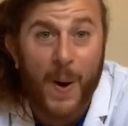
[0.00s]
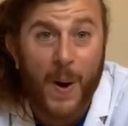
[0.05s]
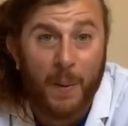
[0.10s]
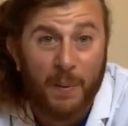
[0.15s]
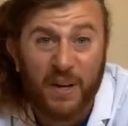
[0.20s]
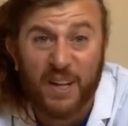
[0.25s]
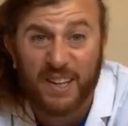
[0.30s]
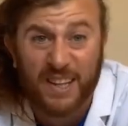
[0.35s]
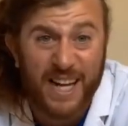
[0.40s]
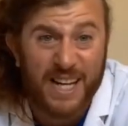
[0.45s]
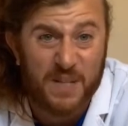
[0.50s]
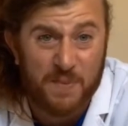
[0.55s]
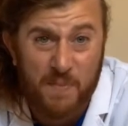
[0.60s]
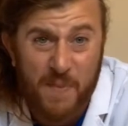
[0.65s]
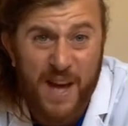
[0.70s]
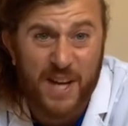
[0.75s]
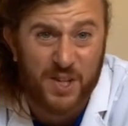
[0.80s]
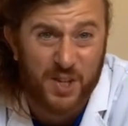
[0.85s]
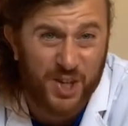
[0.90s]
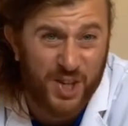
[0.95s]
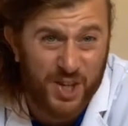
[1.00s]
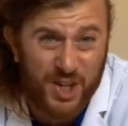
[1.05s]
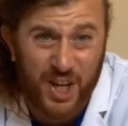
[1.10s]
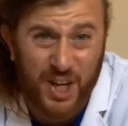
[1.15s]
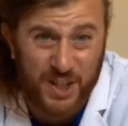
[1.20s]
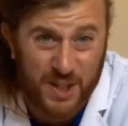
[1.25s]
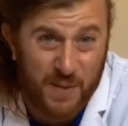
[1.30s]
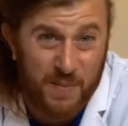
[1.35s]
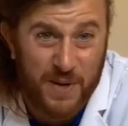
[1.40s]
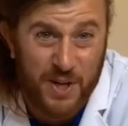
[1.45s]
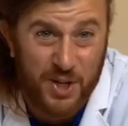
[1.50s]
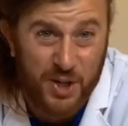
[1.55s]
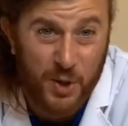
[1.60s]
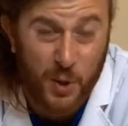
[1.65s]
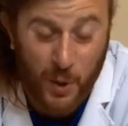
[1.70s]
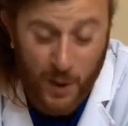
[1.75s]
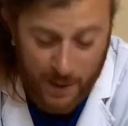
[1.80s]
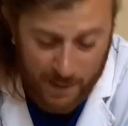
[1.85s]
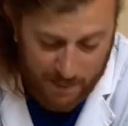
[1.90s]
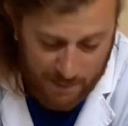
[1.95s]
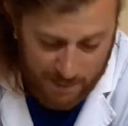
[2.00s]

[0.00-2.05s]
but let's measure just to be sure.